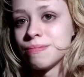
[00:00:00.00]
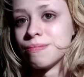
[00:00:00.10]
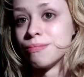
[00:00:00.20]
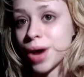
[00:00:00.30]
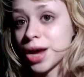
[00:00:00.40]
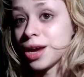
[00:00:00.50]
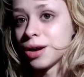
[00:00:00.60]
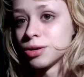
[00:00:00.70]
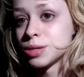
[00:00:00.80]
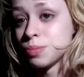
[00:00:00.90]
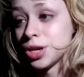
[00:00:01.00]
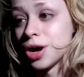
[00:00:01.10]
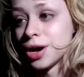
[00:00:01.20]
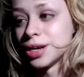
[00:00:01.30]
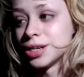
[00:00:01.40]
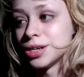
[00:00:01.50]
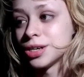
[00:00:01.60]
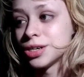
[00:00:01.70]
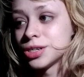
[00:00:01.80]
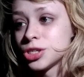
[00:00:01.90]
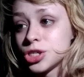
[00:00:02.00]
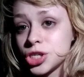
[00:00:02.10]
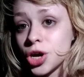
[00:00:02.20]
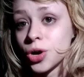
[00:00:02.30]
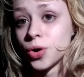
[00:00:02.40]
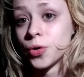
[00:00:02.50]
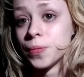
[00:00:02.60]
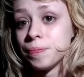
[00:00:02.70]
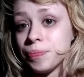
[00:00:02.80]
my hair is blonde. So,